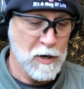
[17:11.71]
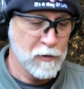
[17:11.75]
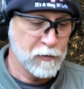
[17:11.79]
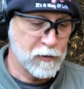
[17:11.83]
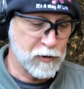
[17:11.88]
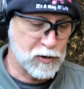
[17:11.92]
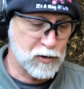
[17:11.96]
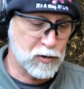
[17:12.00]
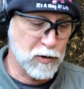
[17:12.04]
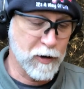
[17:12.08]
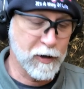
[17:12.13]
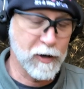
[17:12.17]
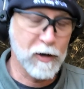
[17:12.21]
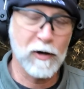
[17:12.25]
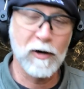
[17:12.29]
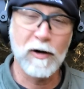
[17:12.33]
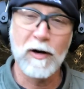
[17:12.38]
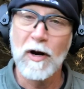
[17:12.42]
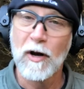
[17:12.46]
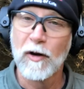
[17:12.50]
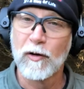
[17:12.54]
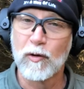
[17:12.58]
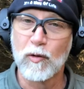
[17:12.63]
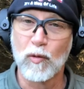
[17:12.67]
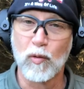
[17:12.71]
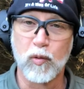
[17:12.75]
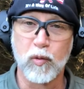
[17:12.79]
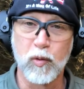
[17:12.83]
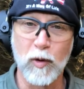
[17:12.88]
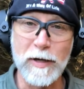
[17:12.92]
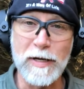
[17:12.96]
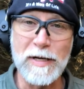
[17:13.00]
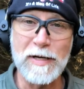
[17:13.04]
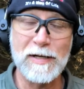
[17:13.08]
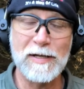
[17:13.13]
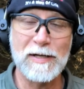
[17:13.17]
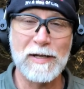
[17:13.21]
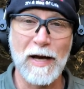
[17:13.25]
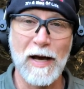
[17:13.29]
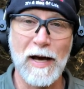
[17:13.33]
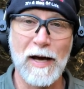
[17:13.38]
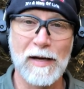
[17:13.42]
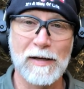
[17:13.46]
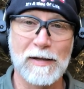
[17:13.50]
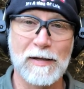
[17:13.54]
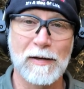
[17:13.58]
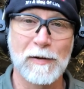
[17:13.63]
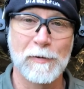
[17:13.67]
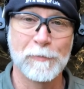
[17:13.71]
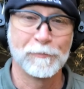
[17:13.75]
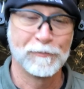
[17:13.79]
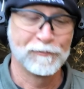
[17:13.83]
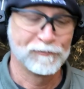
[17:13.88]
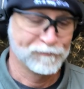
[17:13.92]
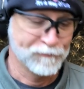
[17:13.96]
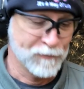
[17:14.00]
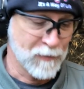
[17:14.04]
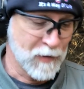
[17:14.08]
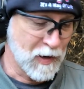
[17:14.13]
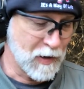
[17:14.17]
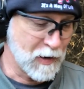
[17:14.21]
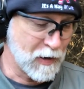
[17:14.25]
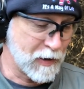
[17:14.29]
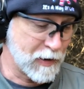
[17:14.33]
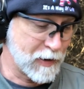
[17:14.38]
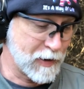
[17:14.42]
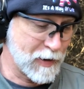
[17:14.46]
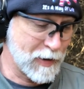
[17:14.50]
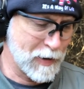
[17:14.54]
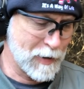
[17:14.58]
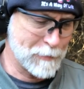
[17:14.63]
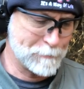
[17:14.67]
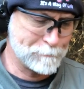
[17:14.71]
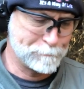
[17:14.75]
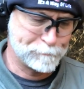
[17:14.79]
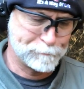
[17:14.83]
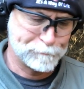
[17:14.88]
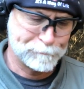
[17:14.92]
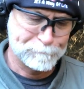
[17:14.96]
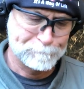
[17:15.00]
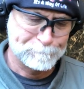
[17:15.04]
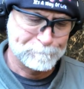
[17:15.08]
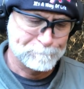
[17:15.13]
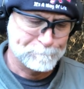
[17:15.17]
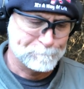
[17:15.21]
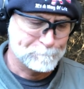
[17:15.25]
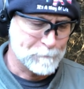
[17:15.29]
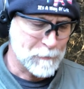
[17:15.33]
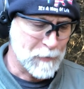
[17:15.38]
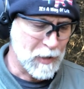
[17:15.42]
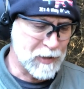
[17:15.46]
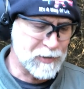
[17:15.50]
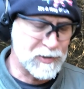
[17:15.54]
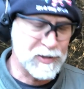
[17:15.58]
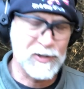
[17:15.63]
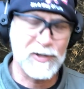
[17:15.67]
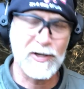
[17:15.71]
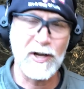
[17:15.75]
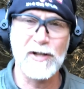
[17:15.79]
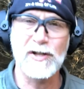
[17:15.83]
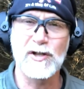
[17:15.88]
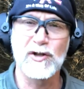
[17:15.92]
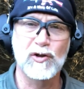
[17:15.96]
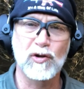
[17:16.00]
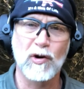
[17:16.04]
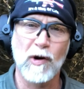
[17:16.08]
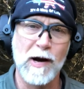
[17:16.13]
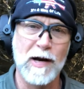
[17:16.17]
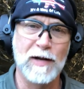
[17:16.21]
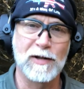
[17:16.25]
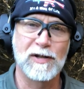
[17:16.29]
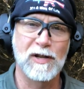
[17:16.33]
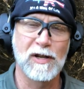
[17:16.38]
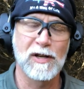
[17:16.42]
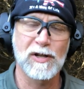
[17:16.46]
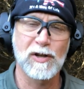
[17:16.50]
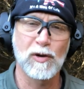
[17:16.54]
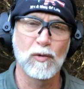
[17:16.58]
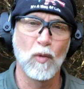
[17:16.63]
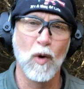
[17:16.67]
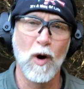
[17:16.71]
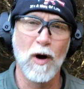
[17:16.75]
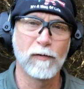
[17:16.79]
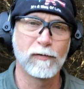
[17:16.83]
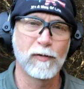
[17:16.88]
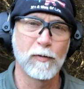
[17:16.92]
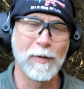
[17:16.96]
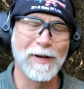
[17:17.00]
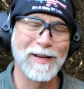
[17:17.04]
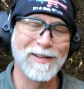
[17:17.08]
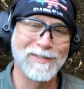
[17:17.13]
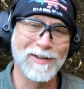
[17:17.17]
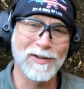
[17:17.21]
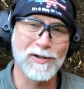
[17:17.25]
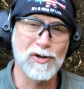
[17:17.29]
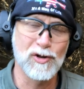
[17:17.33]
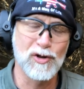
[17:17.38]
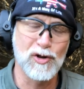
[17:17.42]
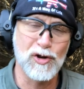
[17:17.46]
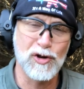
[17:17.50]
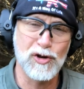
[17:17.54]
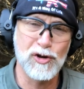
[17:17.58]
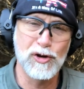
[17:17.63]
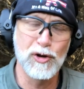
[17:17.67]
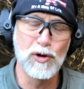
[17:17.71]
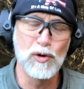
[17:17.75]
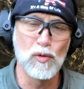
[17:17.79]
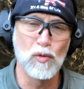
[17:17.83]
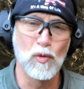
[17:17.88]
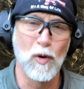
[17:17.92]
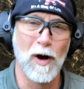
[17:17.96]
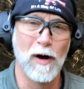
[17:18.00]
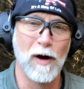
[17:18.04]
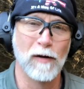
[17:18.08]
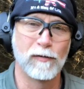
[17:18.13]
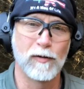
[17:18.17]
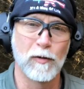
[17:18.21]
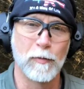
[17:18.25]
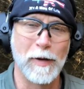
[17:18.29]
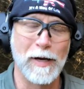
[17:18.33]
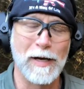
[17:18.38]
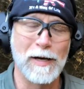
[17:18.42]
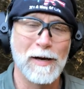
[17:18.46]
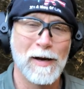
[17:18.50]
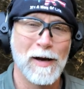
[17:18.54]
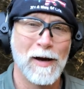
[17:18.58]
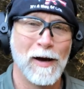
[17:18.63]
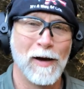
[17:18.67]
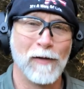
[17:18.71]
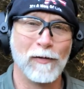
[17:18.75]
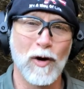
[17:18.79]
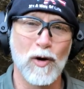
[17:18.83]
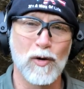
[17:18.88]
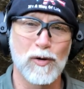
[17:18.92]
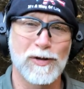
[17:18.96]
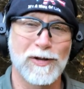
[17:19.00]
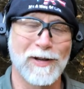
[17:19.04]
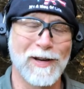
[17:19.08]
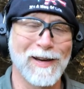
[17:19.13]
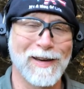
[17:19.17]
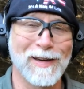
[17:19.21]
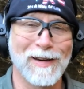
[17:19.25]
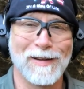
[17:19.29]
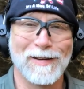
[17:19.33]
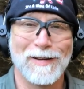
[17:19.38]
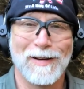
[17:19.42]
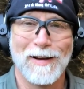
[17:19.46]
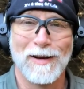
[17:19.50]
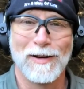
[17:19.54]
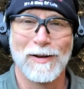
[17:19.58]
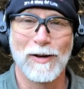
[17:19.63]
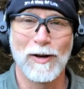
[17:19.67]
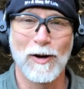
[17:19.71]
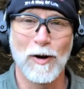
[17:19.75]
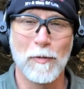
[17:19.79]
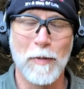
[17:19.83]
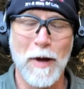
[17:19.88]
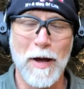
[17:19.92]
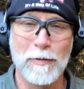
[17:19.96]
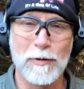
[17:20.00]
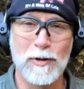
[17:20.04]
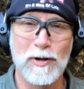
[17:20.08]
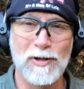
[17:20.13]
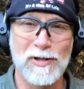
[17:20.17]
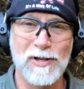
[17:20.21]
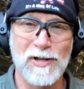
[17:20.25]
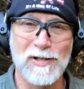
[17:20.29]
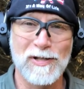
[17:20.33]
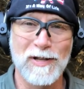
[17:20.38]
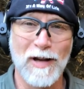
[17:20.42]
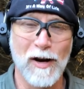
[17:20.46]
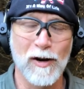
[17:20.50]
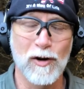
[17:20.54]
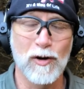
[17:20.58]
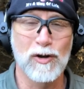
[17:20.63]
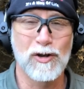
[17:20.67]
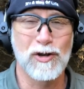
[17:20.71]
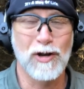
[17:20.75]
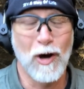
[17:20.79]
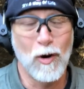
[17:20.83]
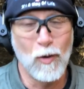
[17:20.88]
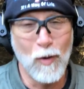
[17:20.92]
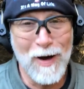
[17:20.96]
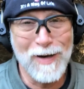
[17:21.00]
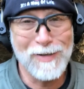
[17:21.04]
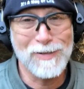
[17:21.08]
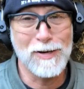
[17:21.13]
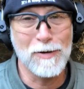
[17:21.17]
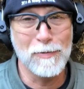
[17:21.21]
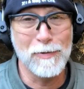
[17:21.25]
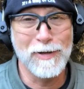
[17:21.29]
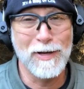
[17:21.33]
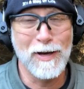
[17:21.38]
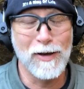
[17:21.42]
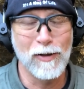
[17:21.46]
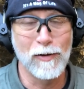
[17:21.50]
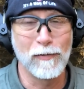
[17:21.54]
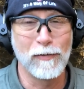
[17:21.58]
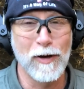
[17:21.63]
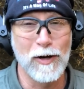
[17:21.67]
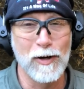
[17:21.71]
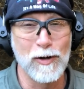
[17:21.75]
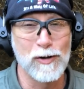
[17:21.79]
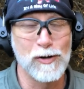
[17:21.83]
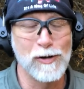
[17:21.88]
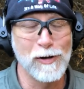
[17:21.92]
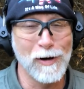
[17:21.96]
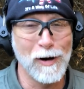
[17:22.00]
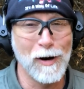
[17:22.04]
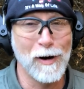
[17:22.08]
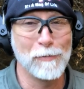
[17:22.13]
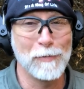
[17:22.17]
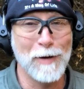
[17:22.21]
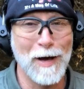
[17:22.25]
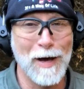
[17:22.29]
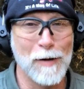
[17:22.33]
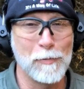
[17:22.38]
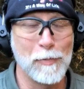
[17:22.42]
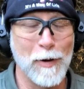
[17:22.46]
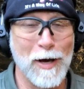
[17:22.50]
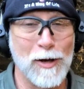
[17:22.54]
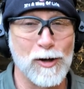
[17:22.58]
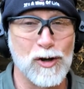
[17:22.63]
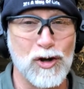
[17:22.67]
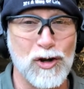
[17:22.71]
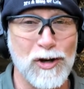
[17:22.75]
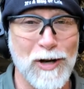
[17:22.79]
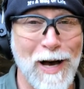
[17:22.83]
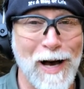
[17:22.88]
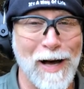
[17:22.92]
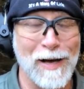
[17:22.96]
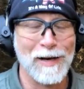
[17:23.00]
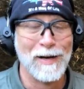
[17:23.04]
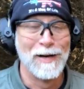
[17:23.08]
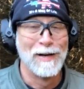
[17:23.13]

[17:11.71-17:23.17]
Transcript: The trigger, the reset, um, it just doesn't transition well for me. It doesn't shoot well for me. And those thinking, you know, maybe he's just not a good shot. Watch some of the other videos. You know, I'm not a bad shot.